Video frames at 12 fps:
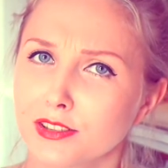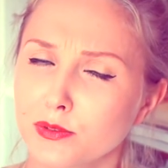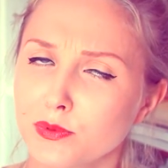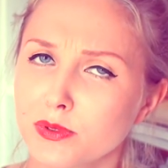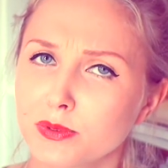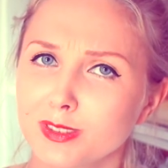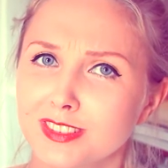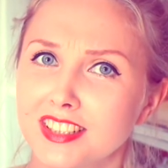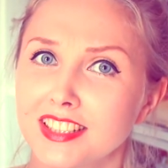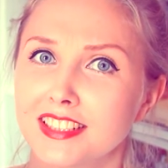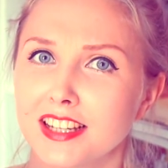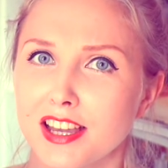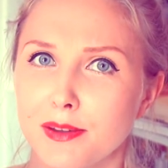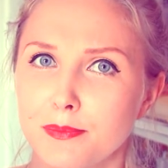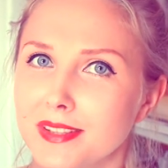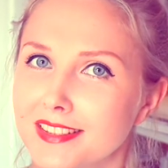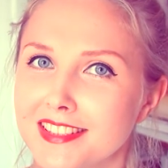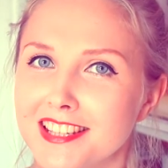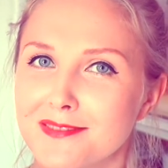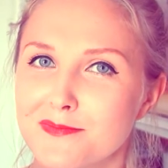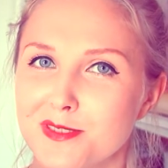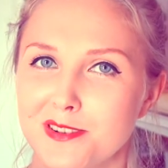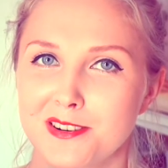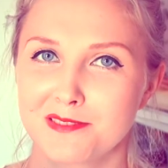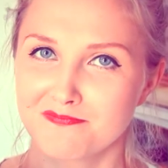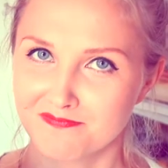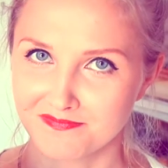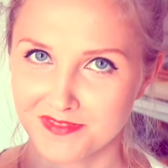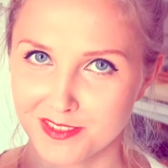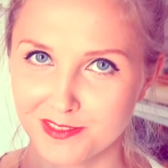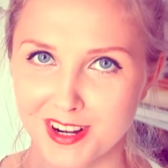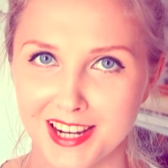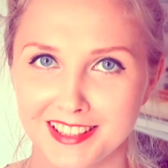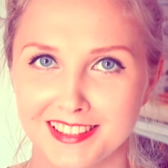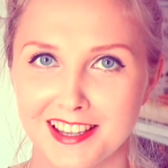we will dig a bit deeper right